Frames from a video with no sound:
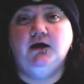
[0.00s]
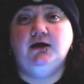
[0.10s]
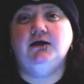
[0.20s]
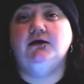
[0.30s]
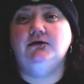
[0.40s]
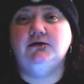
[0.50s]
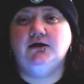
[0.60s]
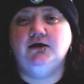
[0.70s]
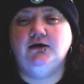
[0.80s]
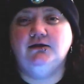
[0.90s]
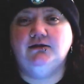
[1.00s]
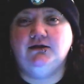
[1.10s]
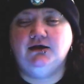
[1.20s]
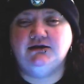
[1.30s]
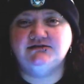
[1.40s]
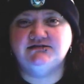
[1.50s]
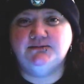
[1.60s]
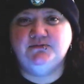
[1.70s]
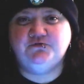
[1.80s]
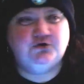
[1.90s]
And, like I
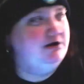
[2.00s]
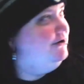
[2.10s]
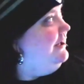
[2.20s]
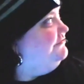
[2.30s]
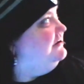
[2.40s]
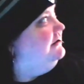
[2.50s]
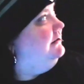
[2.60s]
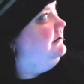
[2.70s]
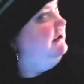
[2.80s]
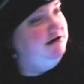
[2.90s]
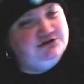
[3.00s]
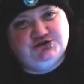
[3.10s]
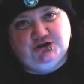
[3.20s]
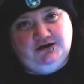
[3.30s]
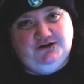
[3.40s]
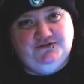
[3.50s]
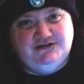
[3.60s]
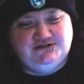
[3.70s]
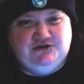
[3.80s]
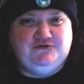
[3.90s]
said before, and I'll have to, like, get a shot of
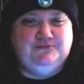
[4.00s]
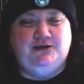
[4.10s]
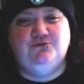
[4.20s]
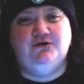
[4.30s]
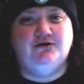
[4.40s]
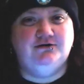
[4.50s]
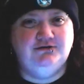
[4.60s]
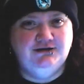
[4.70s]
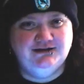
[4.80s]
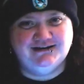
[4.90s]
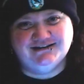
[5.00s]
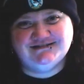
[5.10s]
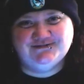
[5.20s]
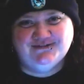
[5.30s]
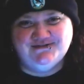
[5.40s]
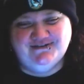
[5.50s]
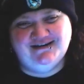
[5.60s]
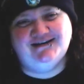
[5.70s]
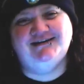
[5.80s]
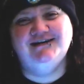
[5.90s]
this over on my wall next to my
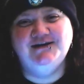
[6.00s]
bed.